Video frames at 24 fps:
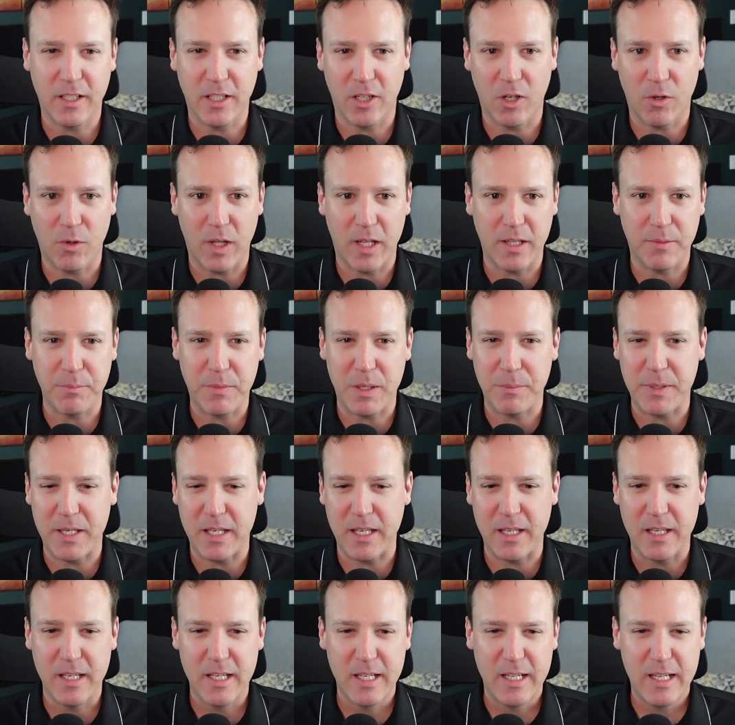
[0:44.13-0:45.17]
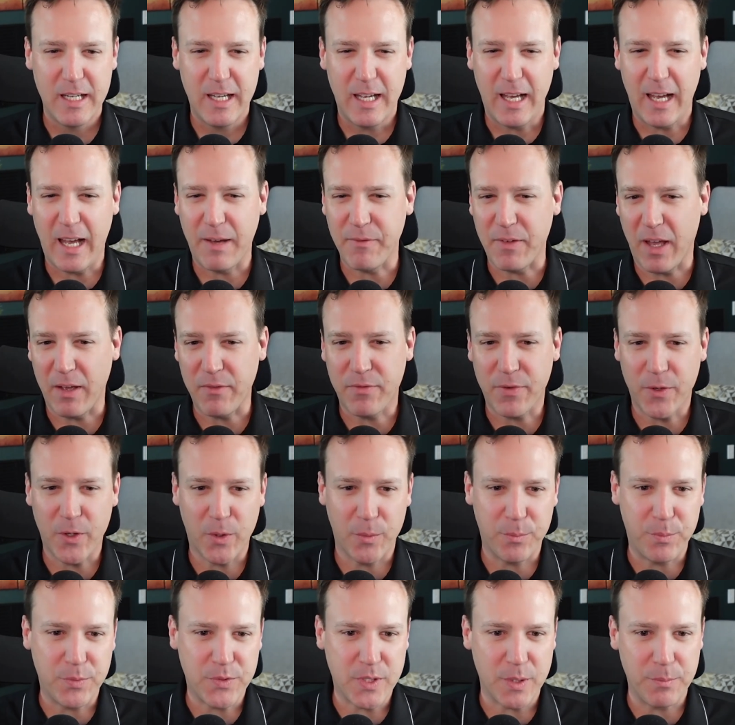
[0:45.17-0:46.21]
You know, I've
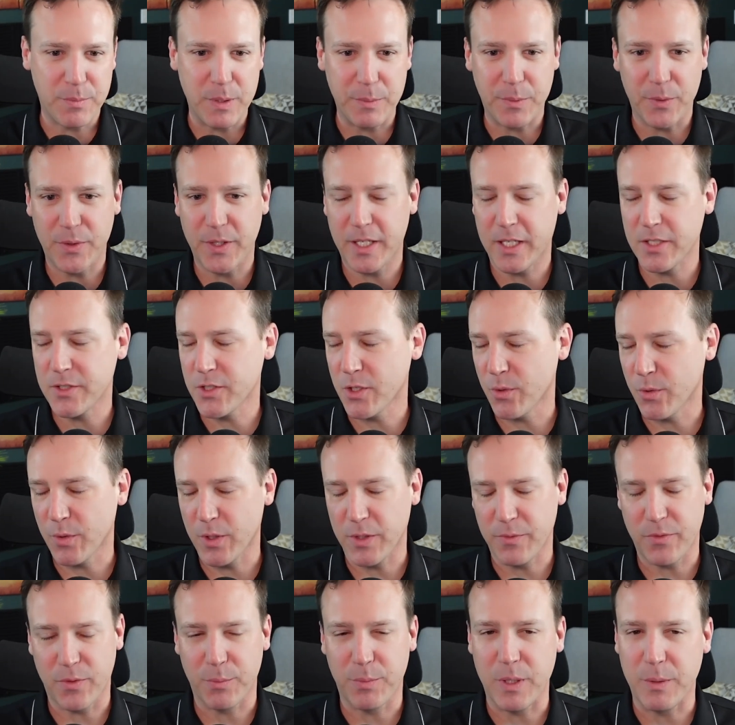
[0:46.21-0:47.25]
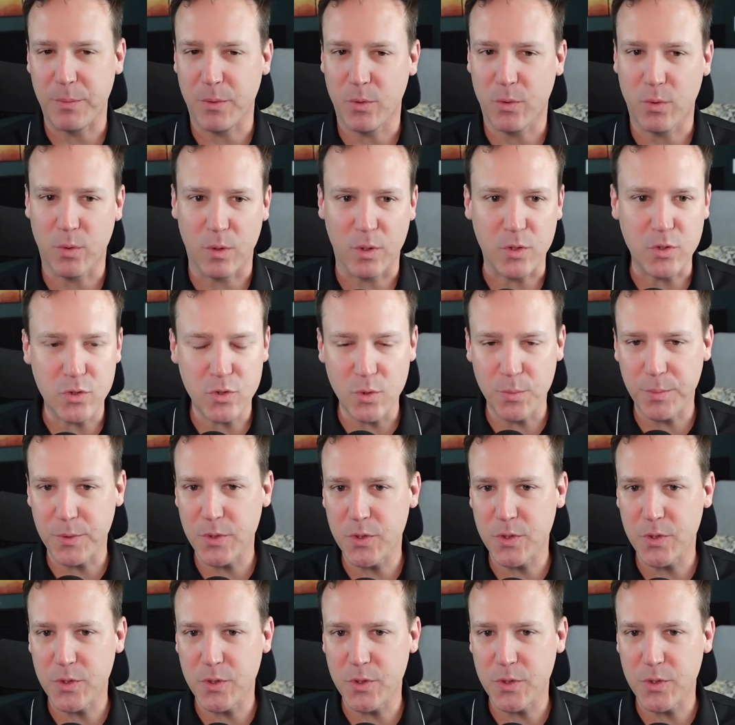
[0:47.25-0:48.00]
heard some people think it's only for people who are super,